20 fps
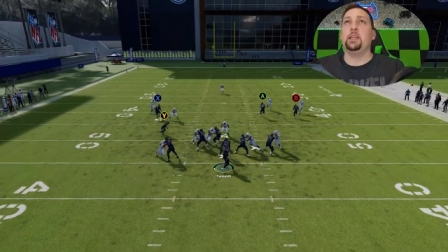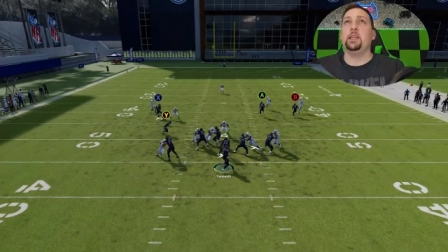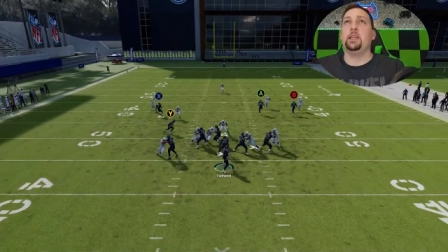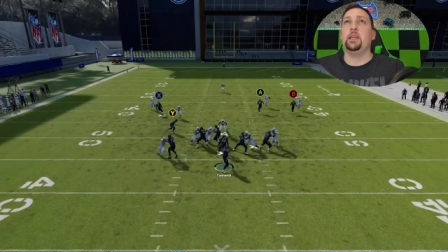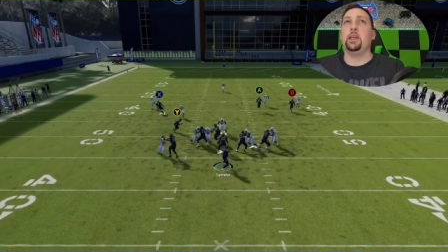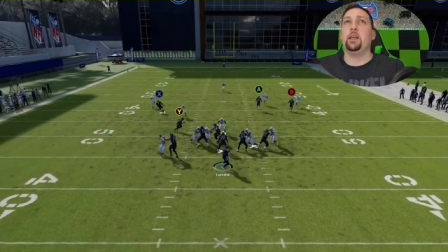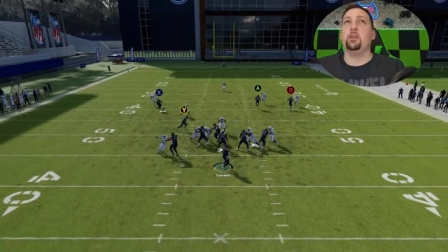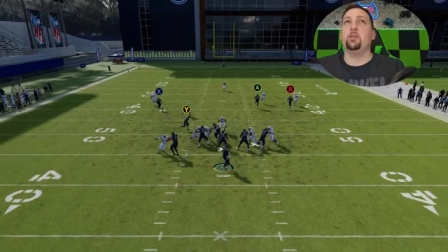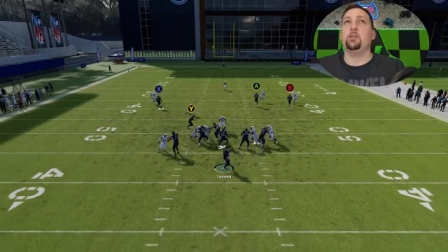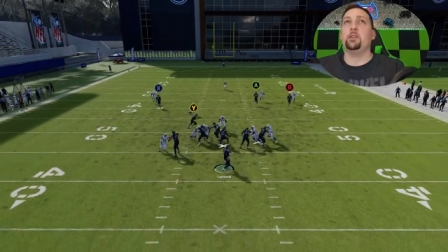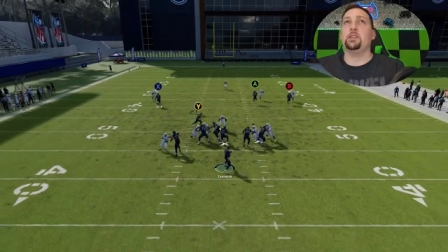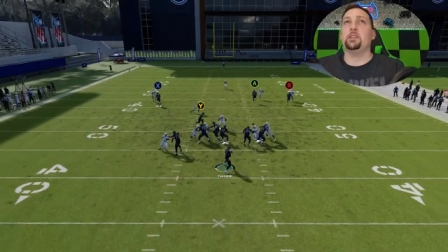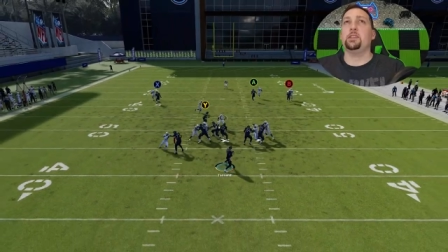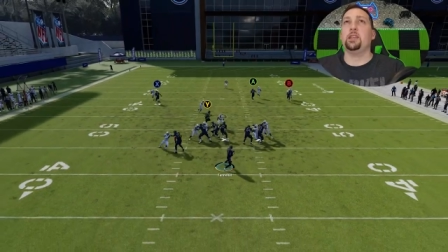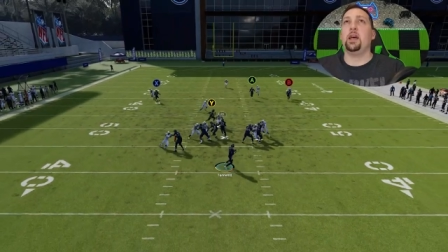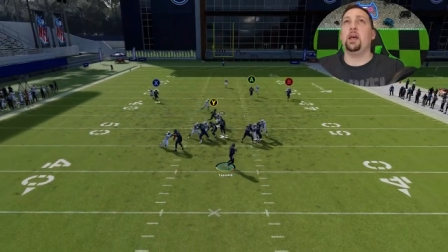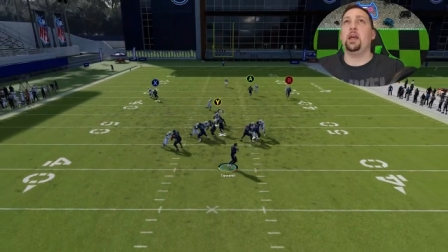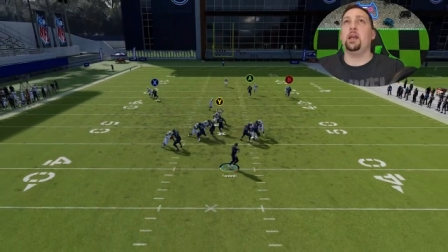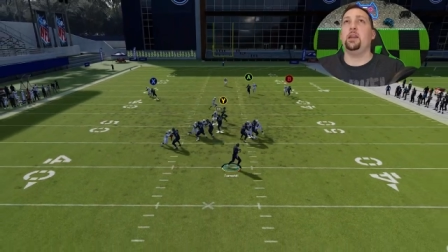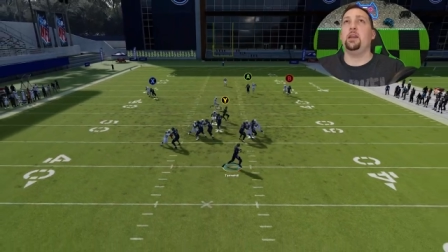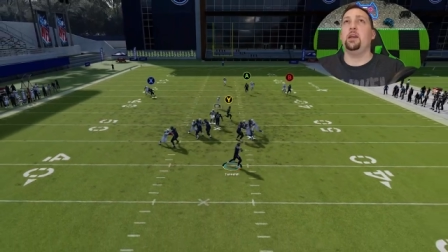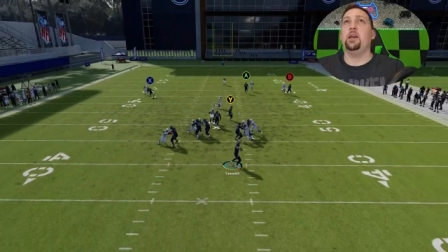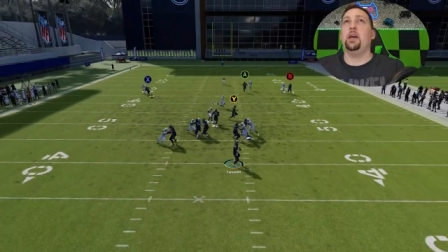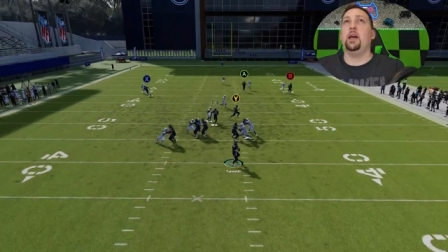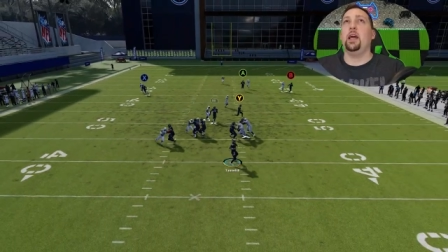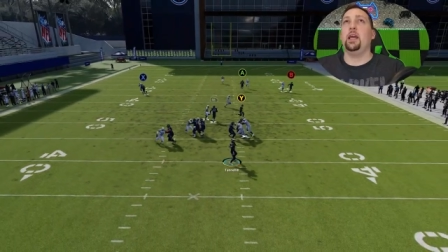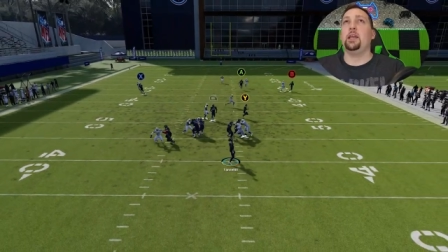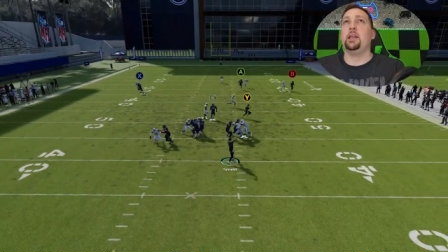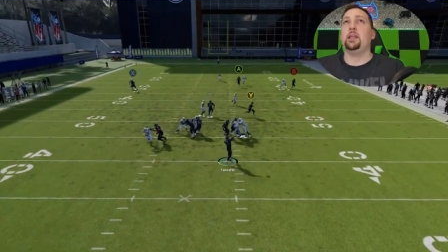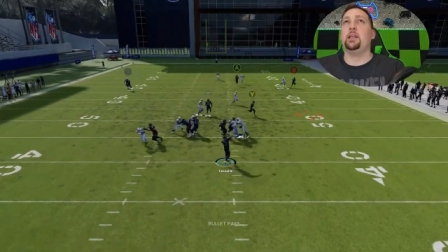keying in on a side,
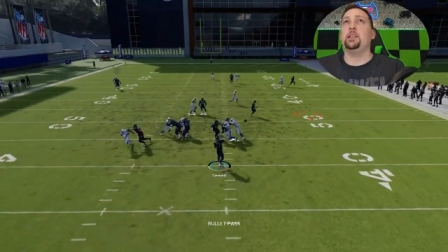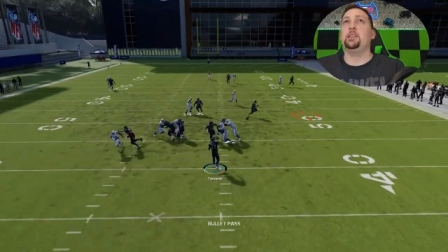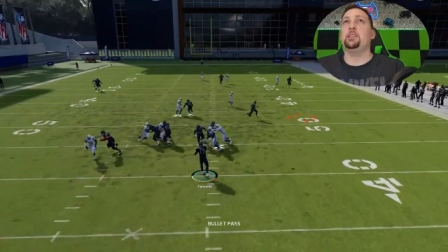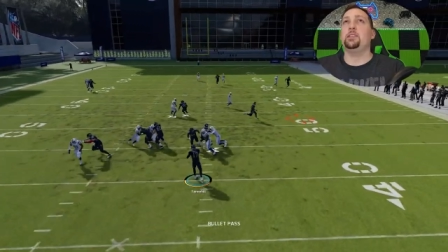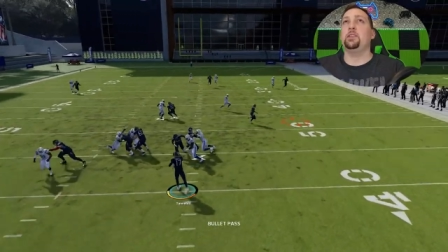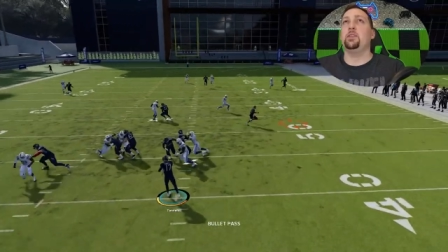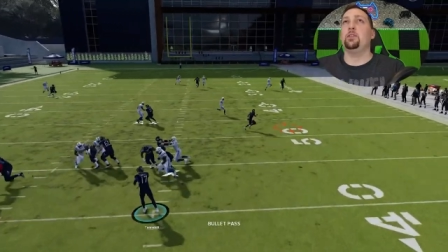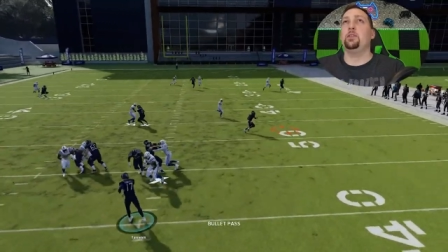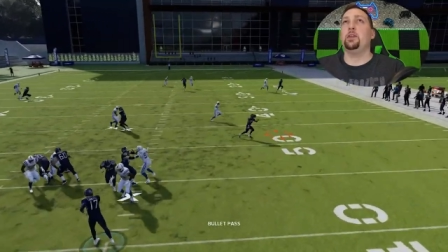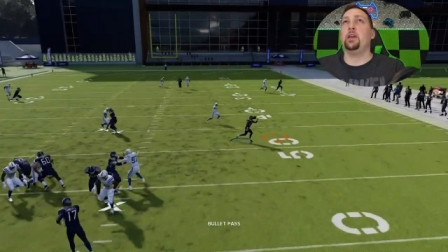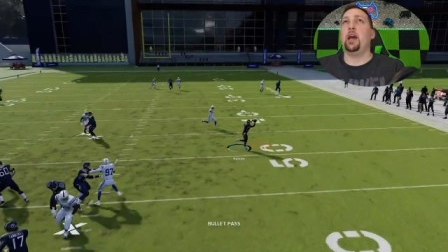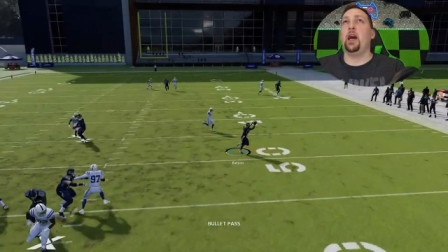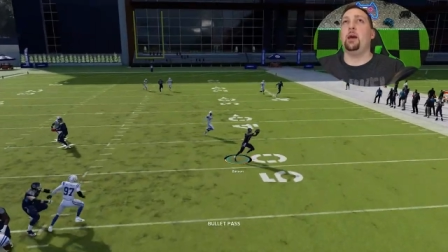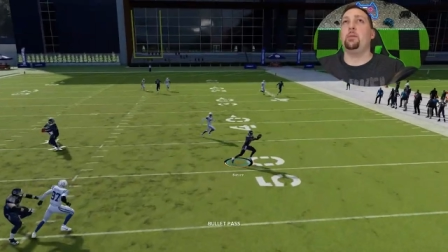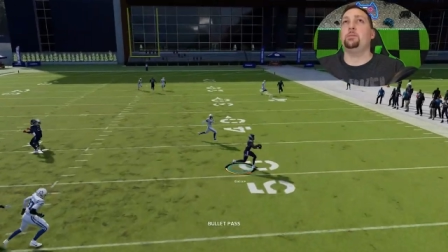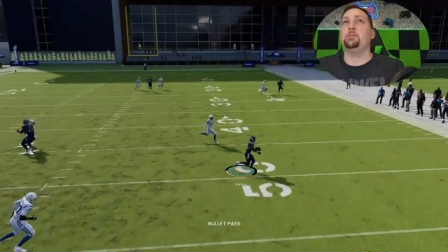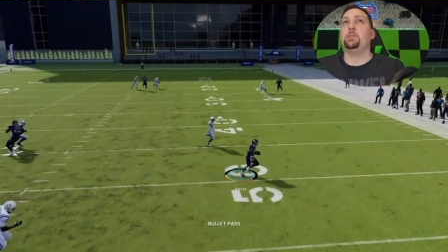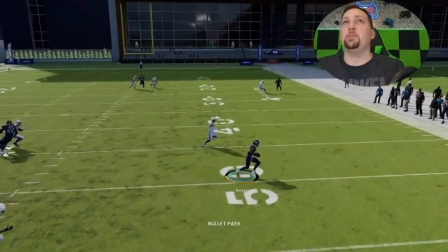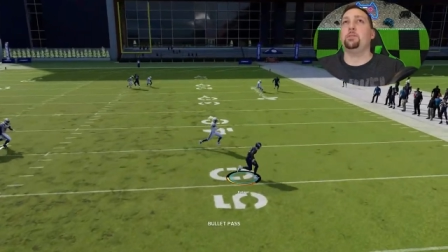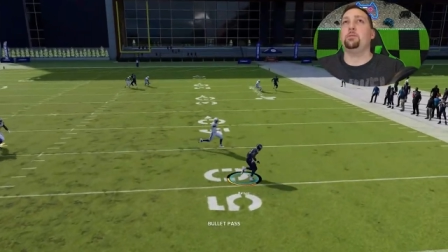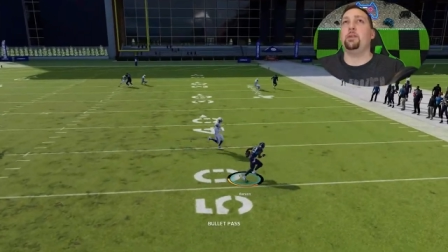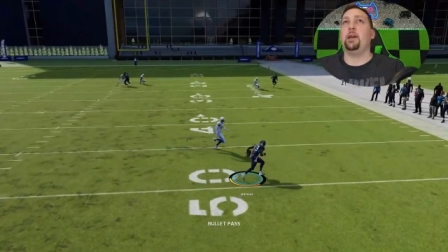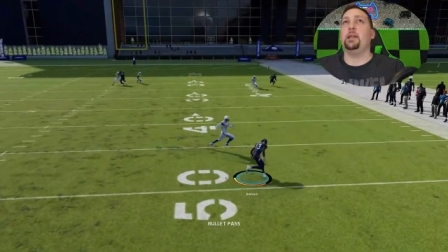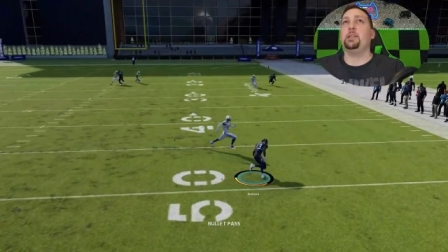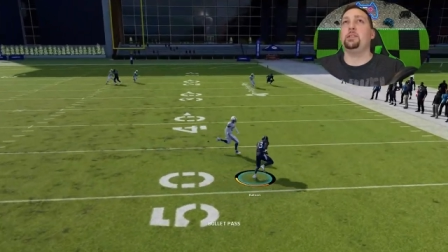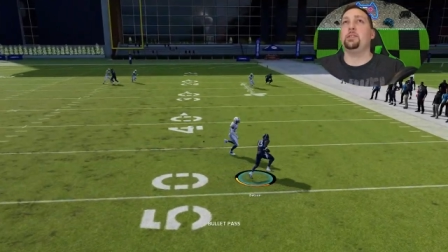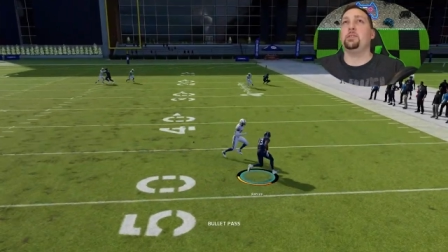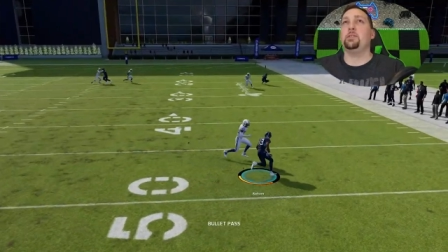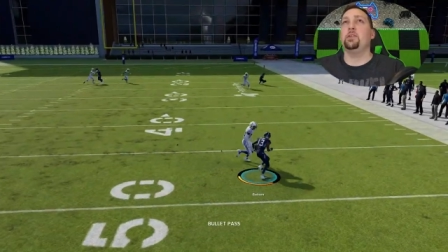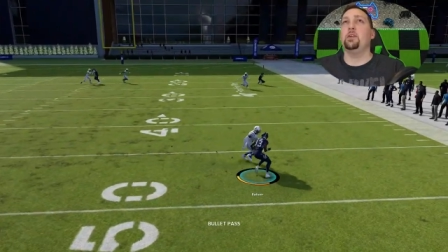I could easily go the opposite
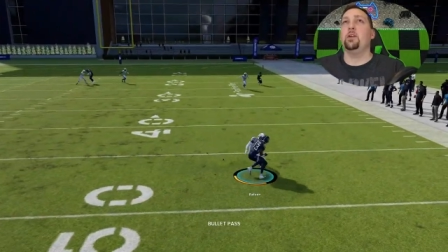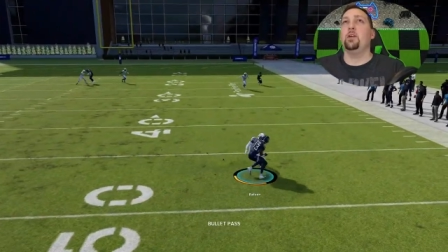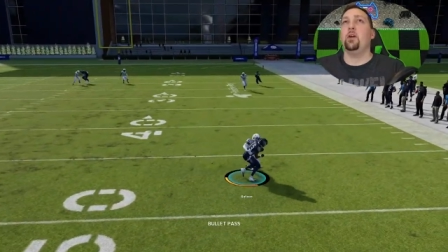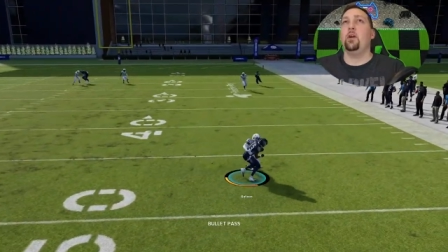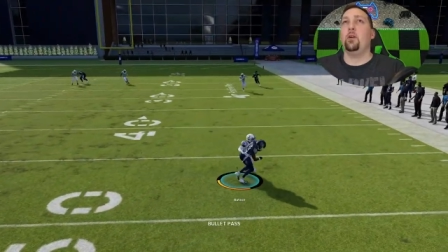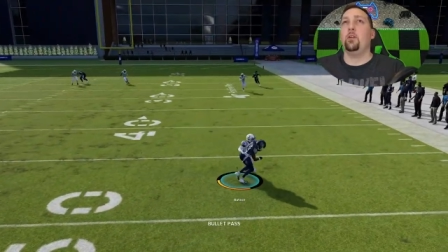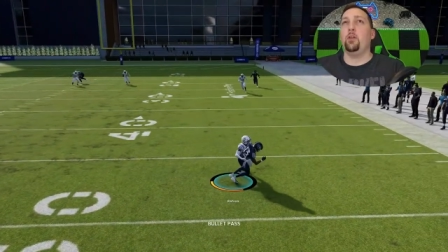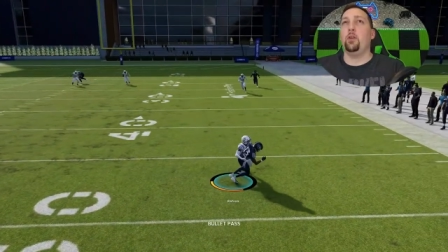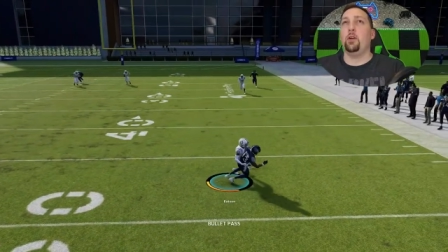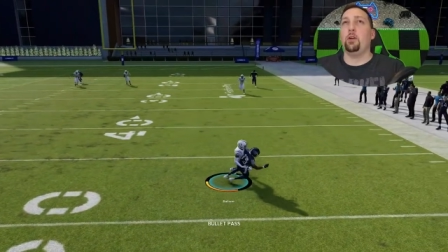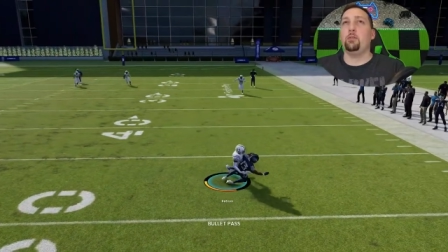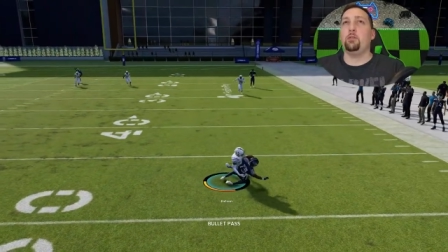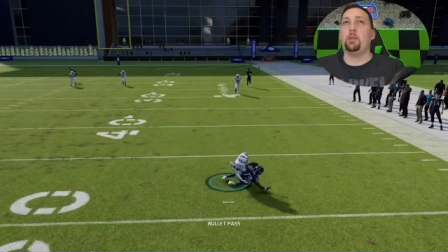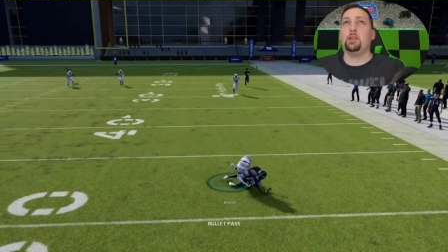direction, although